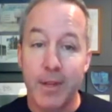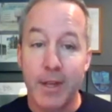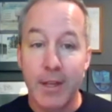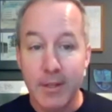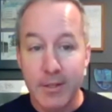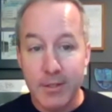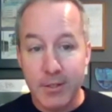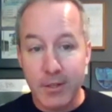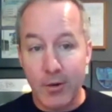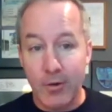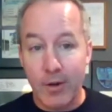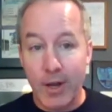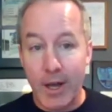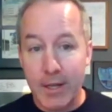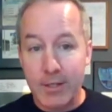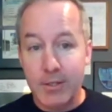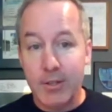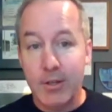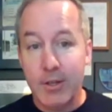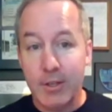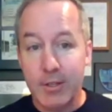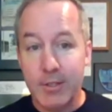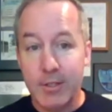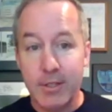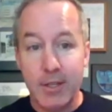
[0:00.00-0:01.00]
So as you
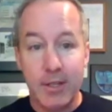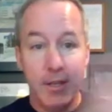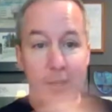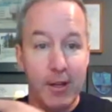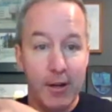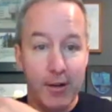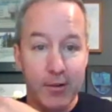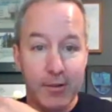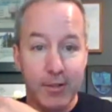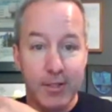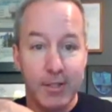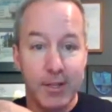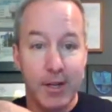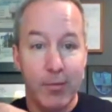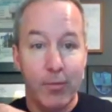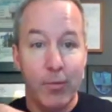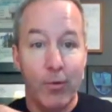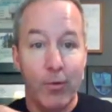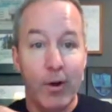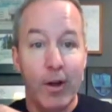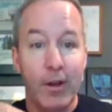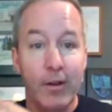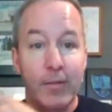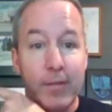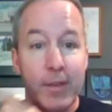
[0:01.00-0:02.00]
can see here in step
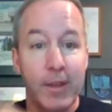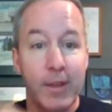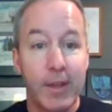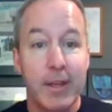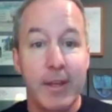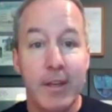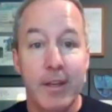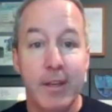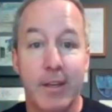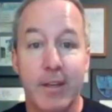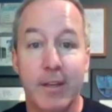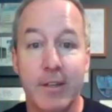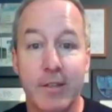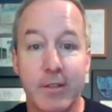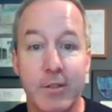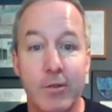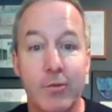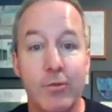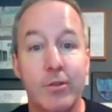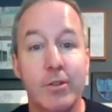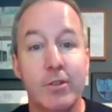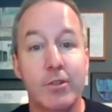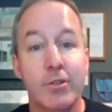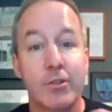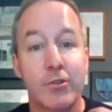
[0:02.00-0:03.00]
1 is to
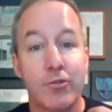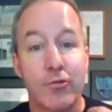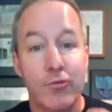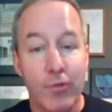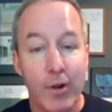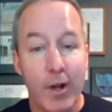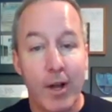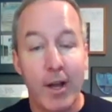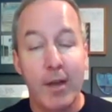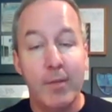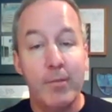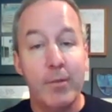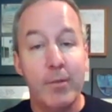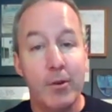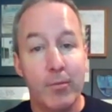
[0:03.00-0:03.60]
describe your